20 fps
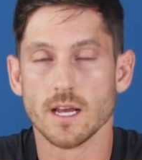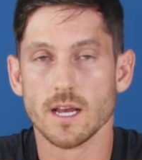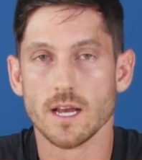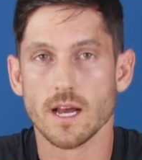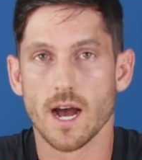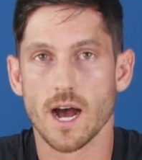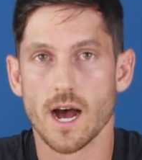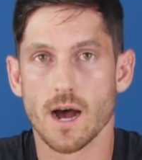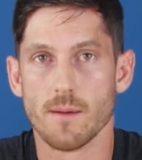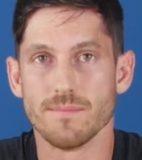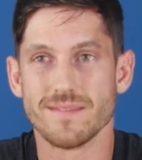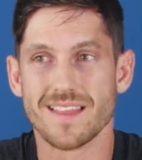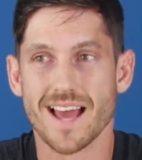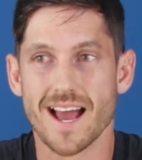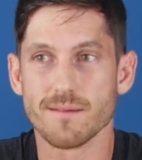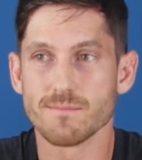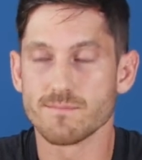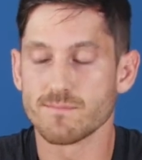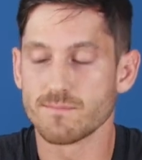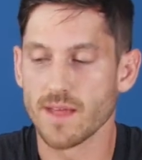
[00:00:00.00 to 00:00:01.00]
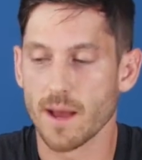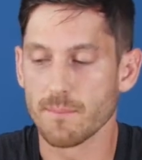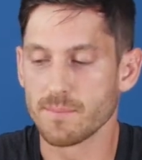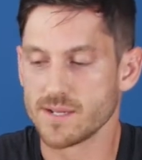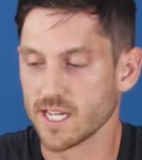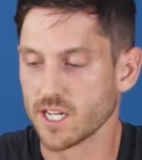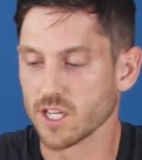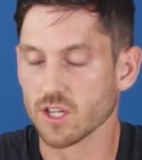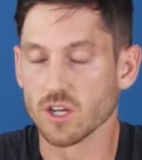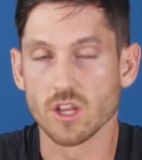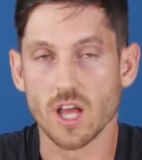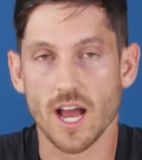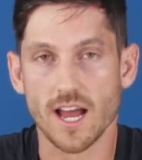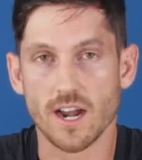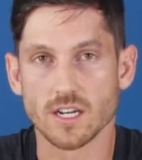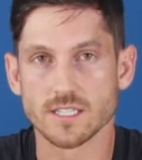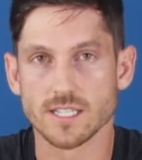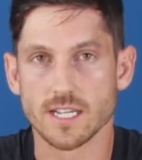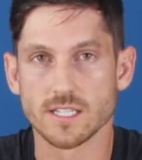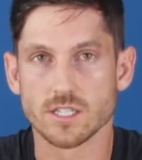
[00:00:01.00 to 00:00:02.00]
That particular
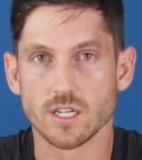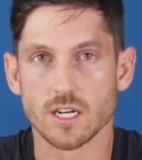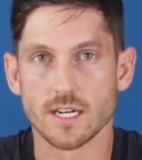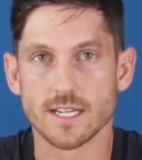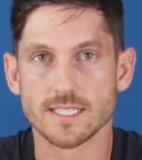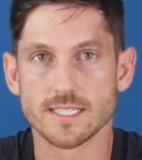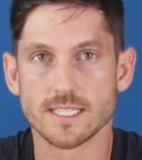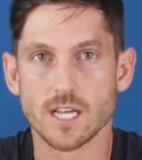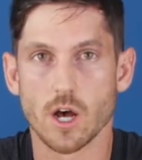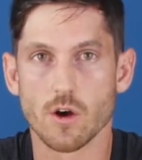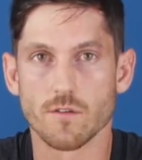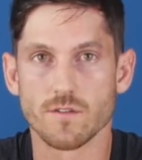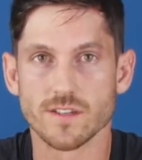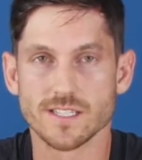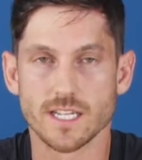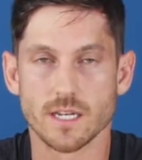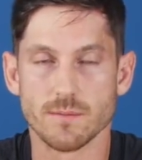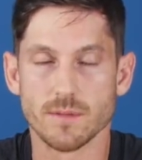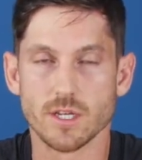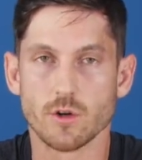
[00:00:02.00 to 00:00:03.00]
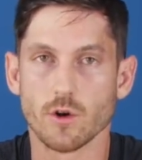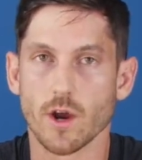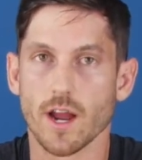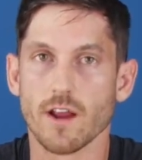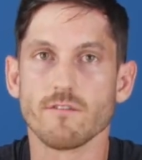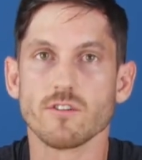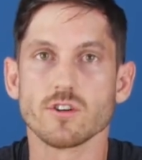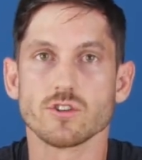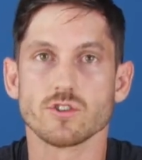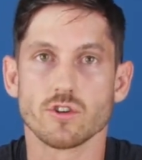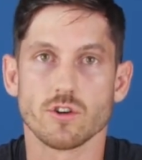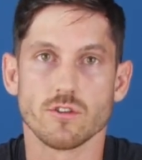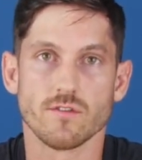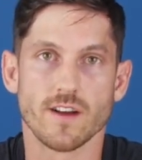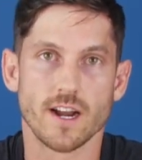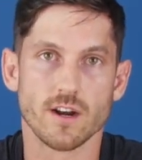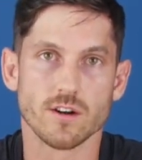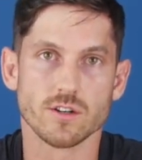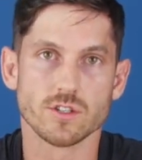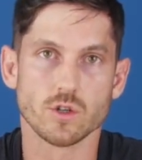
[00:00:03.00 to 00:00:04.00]
Lidar sensor in itself is gonna be great for
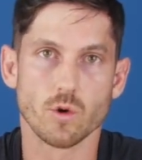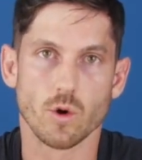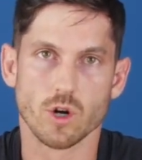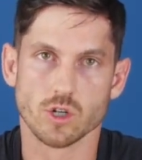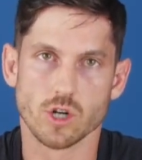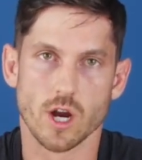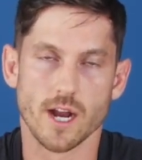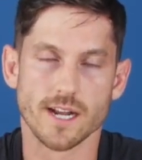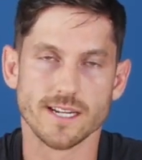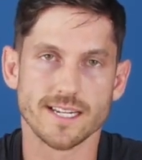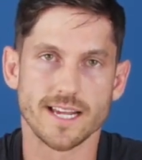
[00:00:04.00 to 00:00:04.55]
surveyors who are trying